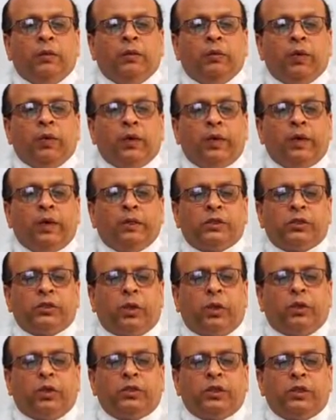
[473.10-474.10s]
Various
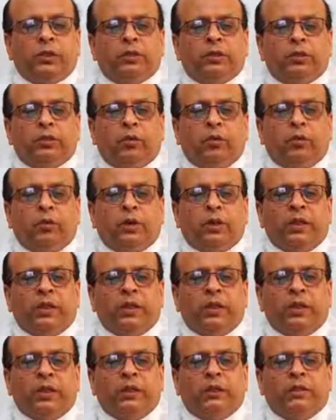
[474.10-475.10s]
authors over
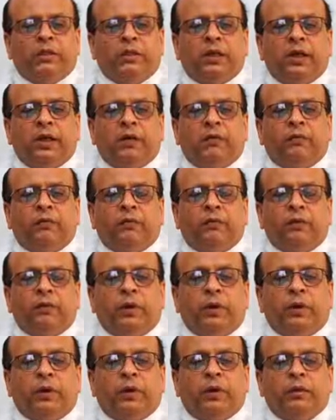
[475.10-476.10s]
the years have
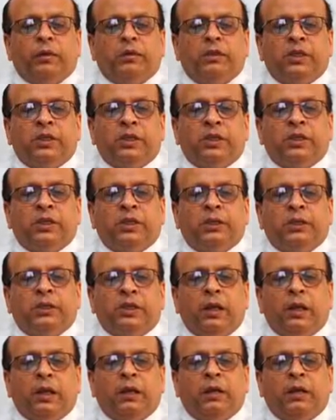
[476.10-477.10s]

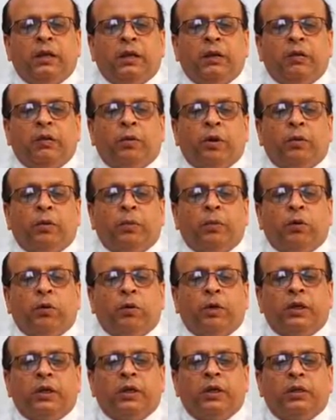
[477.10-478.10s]
seen and
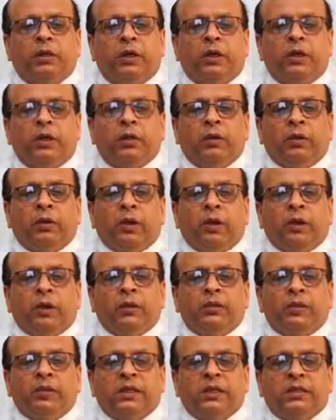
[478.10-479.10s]
reported
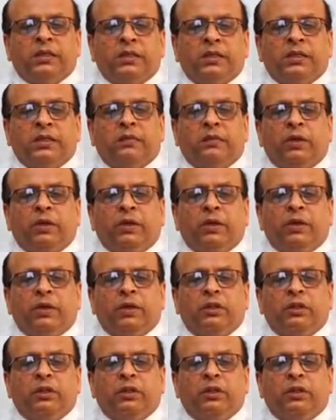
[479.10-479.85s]
sensitivity